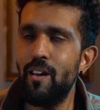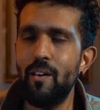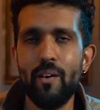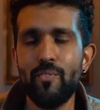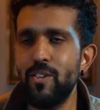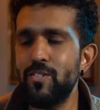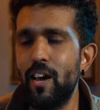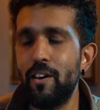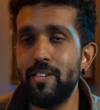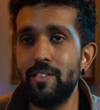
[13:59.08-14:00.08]
I've got to say,
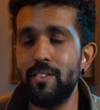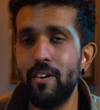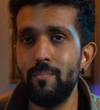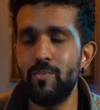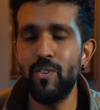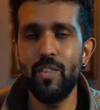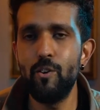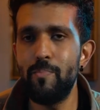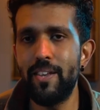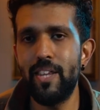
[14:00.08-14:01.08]
I did during the
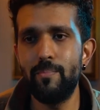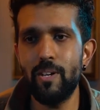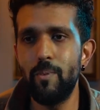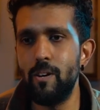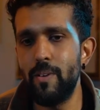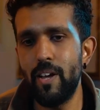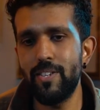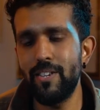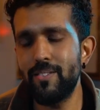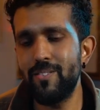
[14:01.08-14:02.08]
whole pandemic moment. I
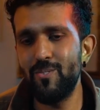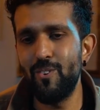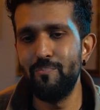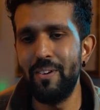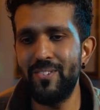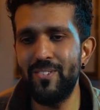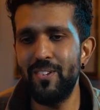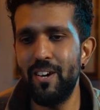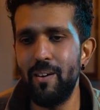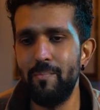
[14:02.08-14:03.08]
did sort of miss
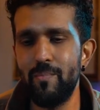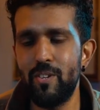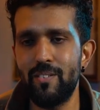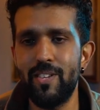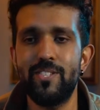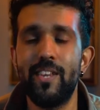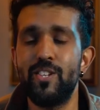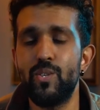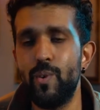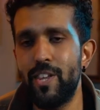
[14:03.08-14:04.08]
doing
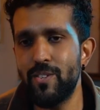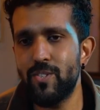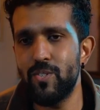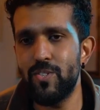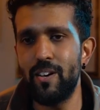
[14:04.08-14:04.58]
destination weddings because